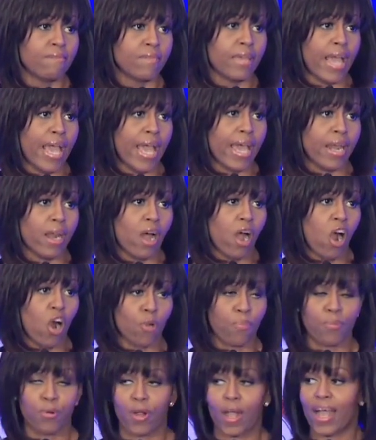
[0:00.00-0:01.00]
At
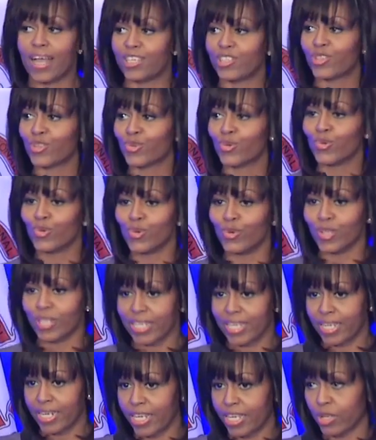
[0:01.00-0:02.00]
Harper High School
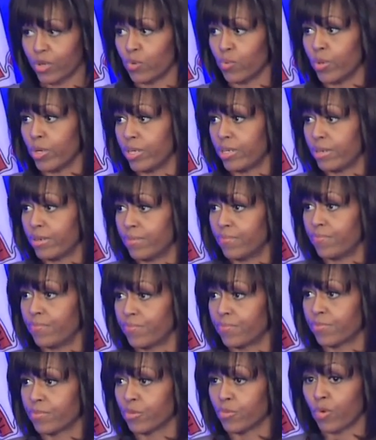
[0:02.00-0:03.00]
in Inglewood,
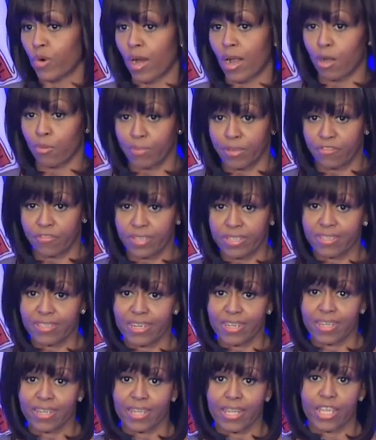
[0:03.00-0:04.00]
where I'll be
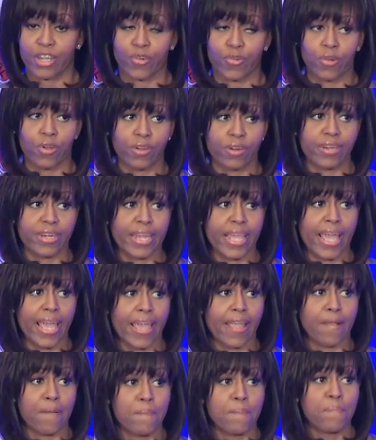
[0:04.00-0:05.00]
visiting later on
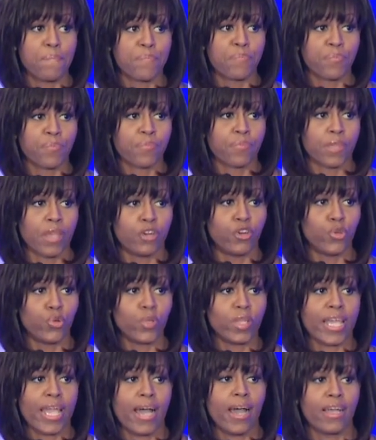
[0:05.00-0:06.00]
today, a
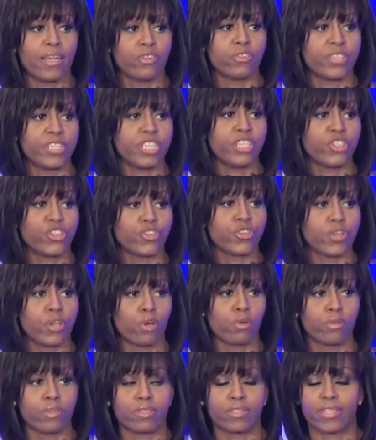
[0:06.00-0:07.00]
newly hired teacher
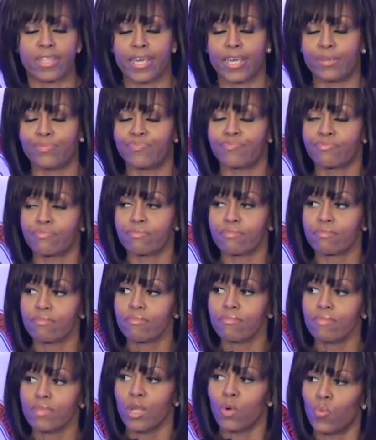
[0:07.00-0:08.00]
noticed that
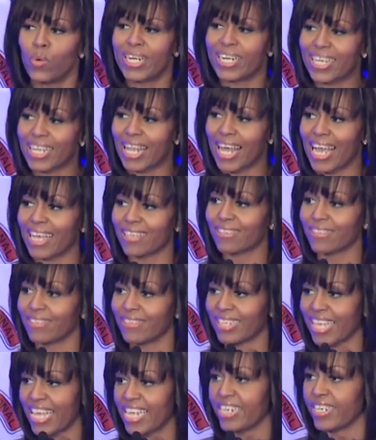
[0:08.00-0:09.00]
when
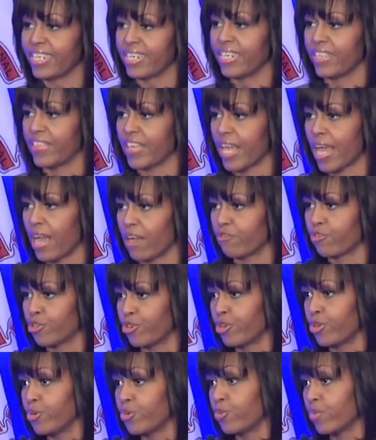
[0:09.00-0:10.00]
classes ended in the
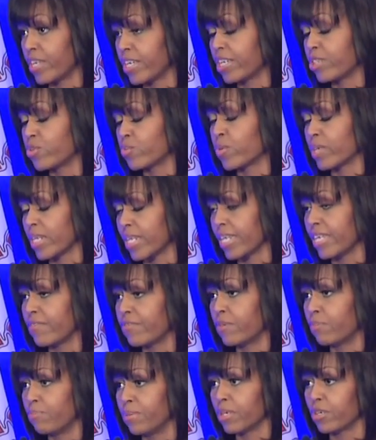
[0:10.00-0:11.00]
afternoon, kids would
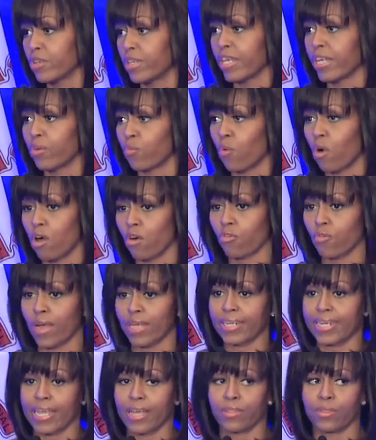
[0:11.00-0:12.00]
leave the building and walk
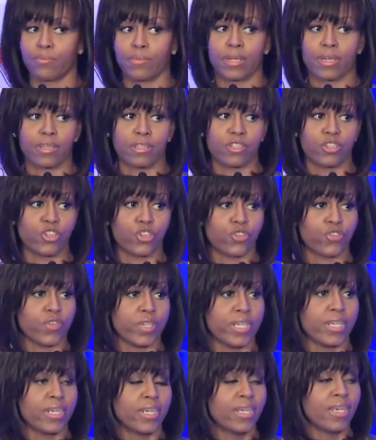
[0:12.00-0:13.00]
right down the middle of the
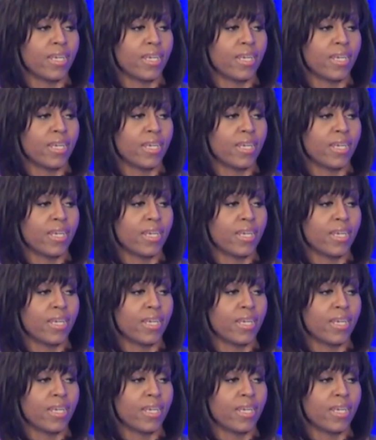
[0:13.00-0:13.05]
street.